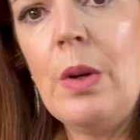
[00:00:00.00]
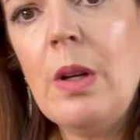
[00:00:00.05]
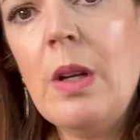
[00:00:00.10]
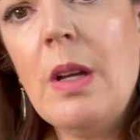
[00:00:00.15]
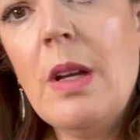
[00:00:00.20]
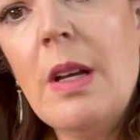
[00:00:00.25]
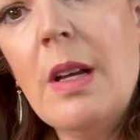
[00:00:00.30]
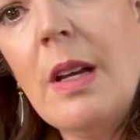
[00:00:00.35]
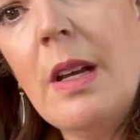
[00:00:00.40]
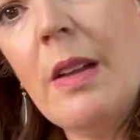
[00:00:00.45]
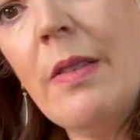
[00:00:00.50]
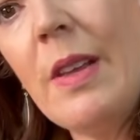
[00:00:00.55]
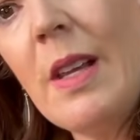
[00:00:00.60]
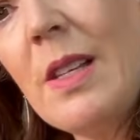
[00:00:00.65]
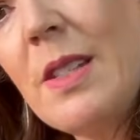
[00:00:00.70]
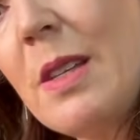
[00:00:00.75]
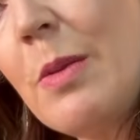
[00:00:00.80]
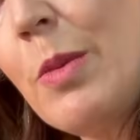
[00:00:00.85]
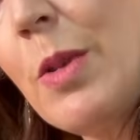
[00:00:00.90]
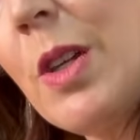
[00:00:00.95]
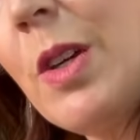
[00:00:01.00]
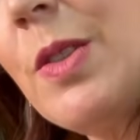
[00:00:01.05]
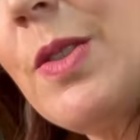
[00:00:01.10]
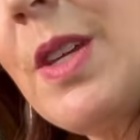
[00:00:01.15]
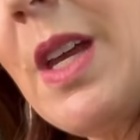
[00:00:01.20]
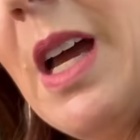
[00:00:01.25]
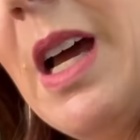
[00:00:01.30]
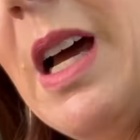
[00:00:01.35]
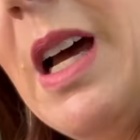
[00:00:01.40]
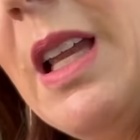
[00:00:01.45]
I think some of those
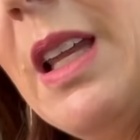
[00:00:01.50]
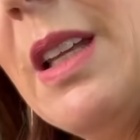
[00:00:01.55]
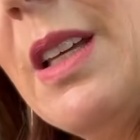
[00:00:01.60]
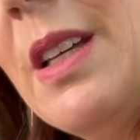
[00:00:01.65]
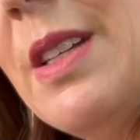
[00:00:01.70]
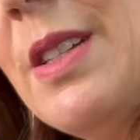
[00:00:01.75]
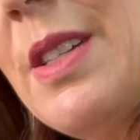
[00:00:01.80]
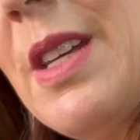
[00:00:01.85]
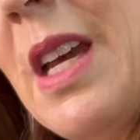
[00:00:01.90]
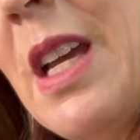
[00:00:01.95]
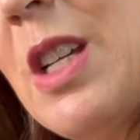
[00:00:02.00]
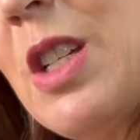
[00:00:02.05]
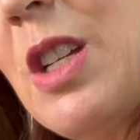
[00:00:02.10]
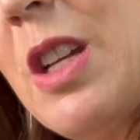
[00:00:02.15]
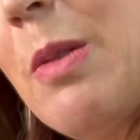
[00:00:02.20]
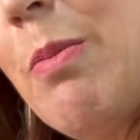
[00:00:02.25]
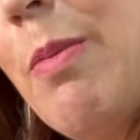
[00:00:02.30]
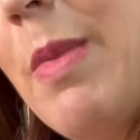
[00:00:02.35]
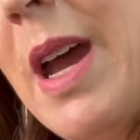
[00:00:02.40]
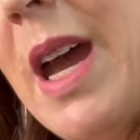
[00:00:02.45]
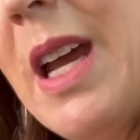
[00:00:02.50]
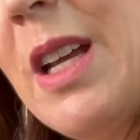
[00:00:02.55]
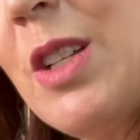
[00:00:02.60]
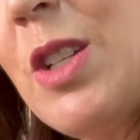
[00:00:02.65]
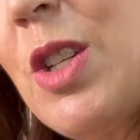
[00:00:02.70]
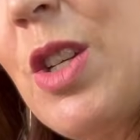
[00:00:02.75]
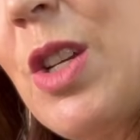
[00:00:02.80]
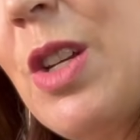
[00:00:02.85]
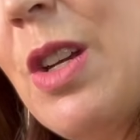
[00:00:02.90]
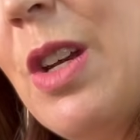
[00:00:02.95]
colors actually
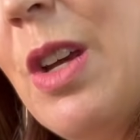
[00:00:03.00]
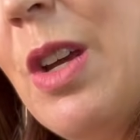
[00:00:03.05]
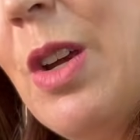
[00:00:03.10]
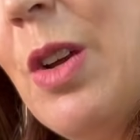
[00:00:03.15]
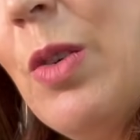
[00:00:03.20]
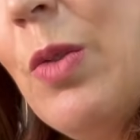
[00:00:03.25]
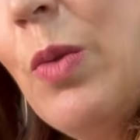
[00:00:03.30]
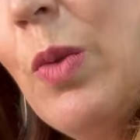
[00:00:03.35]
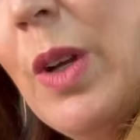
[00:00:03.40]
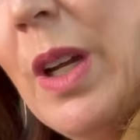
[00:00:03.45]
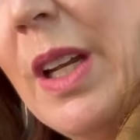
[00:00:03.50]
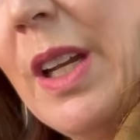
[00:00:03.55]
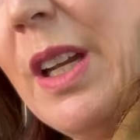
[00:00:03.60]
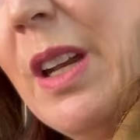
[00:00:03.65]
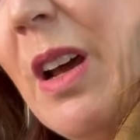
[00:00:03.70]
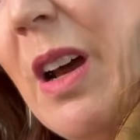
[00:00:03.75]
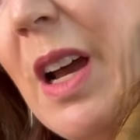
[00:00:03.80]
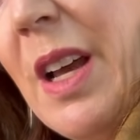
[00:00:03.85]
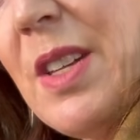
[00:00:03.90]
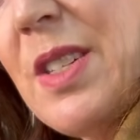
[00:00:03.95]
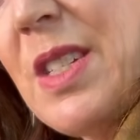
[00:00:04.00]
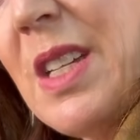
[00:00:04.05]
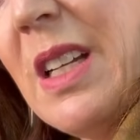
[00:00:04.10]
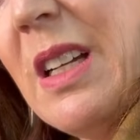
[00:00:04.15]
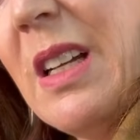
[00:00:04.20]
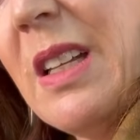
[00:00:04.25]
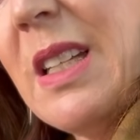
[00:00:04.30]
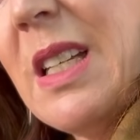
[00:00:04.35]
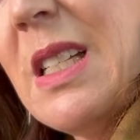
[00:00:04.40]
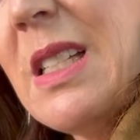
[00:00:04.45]
match really nicely,
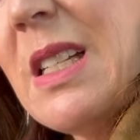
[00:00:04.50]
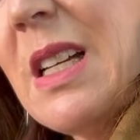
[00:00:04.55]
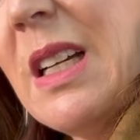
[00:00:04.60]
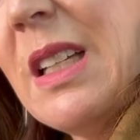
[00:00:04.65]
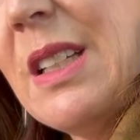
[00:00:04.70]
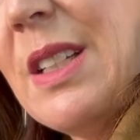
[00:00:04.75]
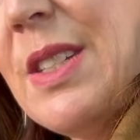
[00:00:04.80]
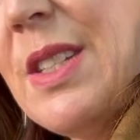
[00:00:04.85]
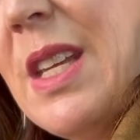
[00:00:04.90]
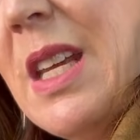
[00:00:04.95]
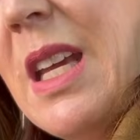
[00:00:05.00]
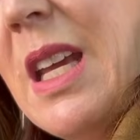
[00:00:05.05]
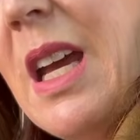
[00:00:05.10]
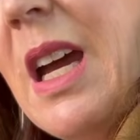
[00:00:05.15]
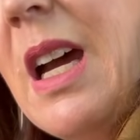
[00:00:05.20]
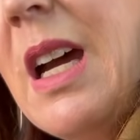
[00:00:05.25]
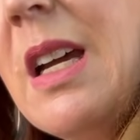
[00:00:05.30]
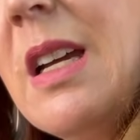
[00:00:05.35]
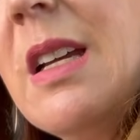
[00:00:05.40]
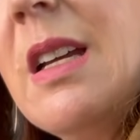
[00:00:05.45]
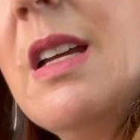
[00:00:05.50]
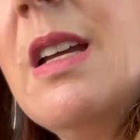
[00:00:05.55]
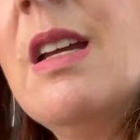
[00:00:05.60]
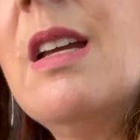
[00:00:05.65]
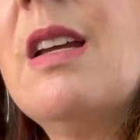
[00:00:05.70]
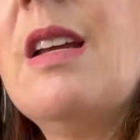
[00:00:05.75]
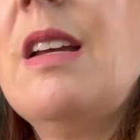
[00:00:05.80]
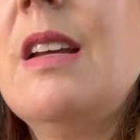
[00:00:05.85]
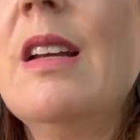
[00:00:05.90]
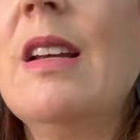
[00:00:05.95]
like these colors here.
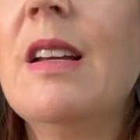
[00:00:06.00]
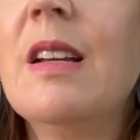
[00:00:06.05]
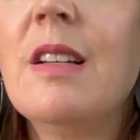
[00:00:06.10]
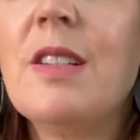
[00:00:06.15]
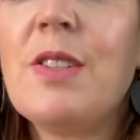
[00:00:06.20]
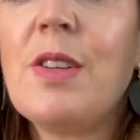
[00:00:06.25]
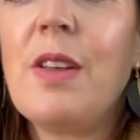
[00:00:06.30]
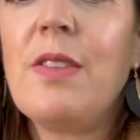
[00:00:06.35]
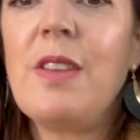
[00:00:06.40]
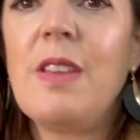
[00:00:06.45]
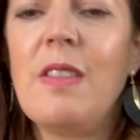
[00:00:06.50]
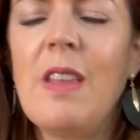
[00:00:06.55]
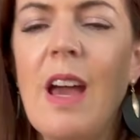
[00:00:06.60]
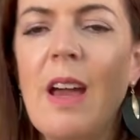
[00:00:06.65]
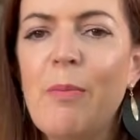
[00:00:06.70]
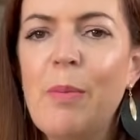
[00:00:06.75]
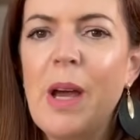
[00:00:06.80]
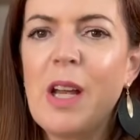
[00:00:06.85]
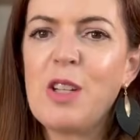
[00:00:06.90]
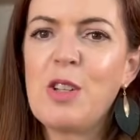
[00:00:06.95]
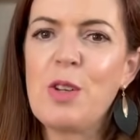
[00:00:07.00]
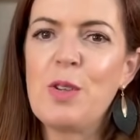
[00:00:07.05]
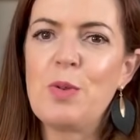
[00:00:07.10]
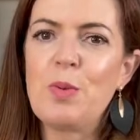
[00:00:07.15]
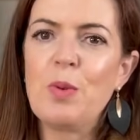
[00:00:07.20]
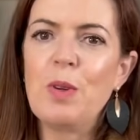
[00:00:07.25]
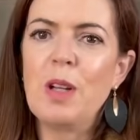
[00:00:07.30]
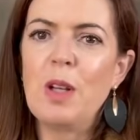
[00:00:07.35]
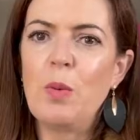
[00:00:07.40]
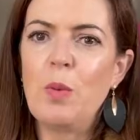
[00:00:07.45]
So I think that matches
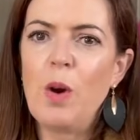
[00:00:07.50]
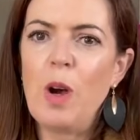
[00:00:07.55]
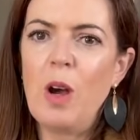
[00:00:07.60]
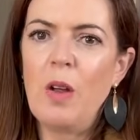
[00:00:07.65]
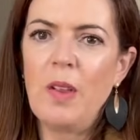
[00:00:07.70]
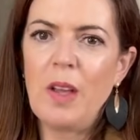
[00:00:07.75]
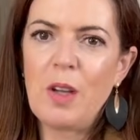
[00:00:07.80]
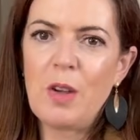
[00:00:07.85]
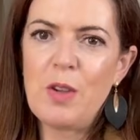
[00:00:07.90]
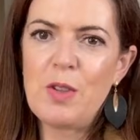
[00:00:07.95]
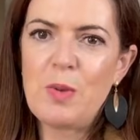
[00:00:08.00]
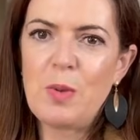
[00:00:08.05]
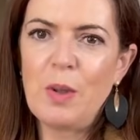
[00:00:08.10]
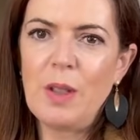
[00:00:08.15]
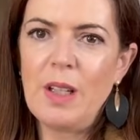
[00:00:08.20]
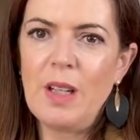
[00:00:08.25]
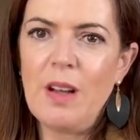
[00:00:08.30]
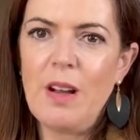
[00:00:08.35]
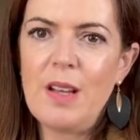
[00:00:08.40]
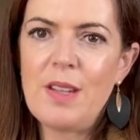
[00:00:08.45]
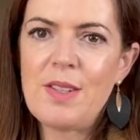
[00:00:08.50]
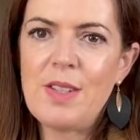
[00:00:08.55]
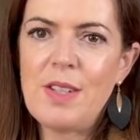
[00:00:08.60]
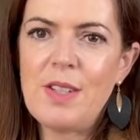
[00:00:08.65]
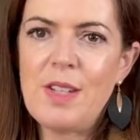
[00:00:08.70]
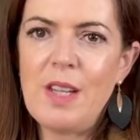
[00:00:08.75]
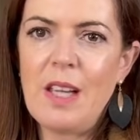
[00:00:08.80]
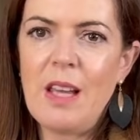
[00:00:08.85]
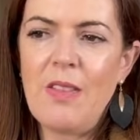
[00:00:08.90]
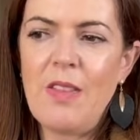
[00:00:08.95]
really well. That goes really
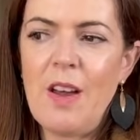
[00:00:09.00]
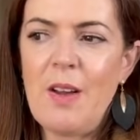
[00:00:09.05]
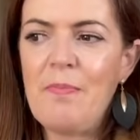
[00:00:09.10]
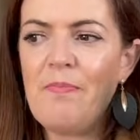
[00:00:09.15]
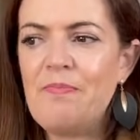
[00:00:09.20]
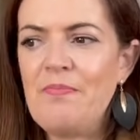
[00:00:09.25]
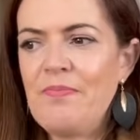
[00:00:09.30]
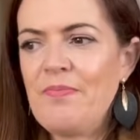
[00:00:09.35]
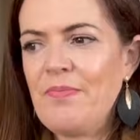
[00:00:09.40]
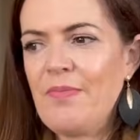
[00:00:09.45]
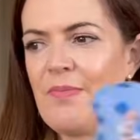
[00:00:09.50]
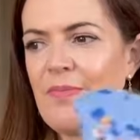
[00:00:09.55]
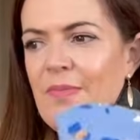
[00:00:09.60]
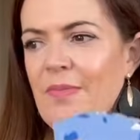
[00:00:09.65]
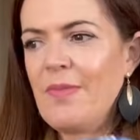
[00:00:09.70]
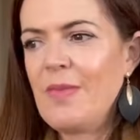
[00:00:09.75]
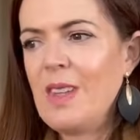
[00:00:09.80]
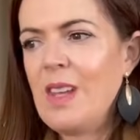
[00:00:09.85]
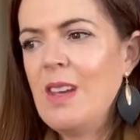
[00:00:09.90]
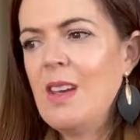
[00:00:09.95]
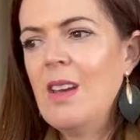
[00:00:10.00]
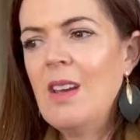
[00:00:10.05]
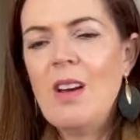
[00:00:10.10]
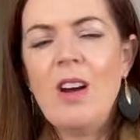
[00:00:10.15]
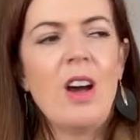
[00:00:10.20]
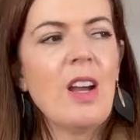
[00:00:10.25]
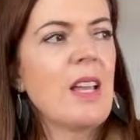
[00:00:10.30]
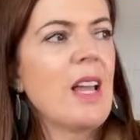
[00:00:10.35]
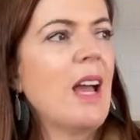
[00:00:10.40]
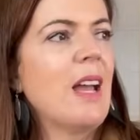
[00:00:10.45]
nicely together.
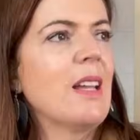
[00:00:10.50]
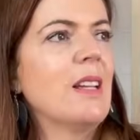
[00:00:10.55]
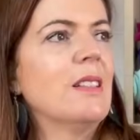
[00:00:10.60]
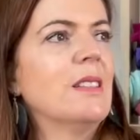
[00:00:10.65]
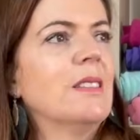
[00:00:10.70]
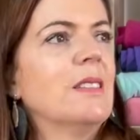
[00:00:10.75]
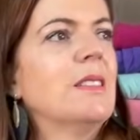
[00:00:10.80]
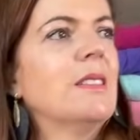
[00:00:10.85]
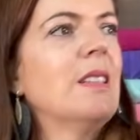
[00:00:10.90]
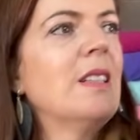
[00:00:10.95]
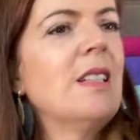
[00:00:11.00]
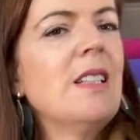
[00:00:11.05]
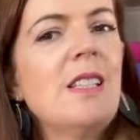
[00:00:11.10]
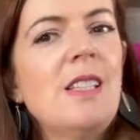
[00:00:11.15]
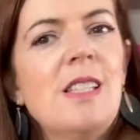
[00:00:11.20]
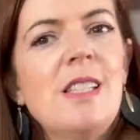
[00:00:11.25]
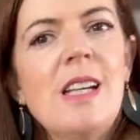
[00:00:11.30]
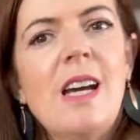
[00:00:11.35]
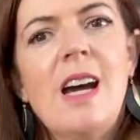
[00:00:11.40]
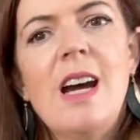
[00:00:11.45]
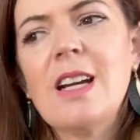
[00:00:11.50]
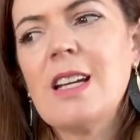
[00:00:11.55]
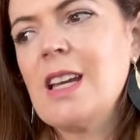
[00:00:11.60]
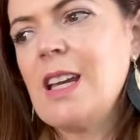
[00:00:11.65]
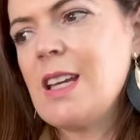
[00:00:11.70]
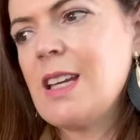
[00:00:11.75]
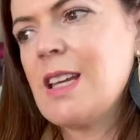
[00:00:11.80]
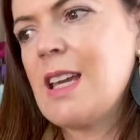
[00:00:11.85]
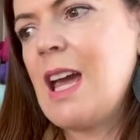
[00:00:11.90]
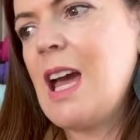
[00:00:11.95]
Okay, dark
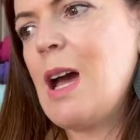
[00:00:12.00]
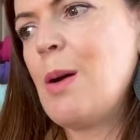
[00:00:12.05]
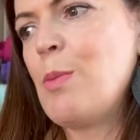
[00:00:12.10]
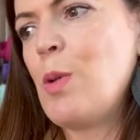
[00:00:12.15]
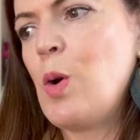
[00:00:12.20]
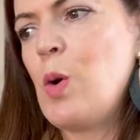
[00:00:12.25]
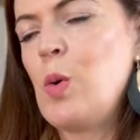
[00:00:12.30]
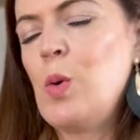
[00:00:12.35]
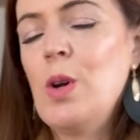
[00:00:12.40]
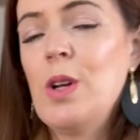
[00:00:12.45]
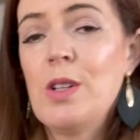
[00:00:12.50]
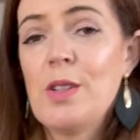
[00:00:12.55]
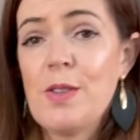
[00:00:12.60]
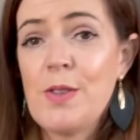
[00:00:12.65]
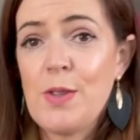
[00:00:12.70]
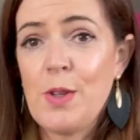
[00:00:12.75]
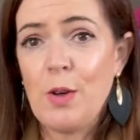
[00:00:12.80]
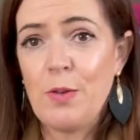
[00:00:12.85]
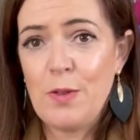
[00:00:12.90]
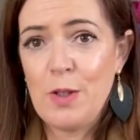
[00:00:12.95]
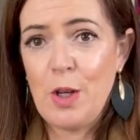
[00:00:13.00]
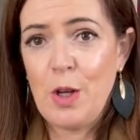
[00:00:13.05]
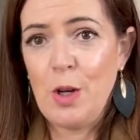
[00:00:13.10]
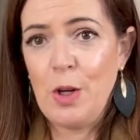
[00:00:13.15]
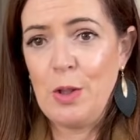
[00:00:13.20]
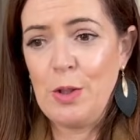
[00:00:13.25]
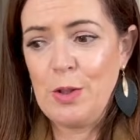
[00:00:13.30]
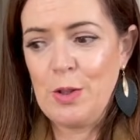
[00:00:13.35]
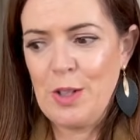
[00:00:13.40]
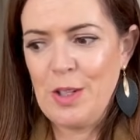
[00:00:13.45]
camel soft
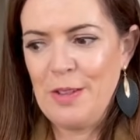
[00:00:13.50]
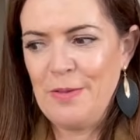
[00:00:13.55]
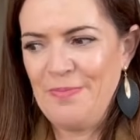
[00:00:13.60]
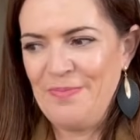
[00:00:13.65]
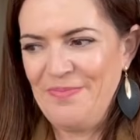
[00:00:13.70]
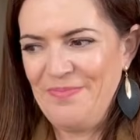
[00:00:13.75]
coat.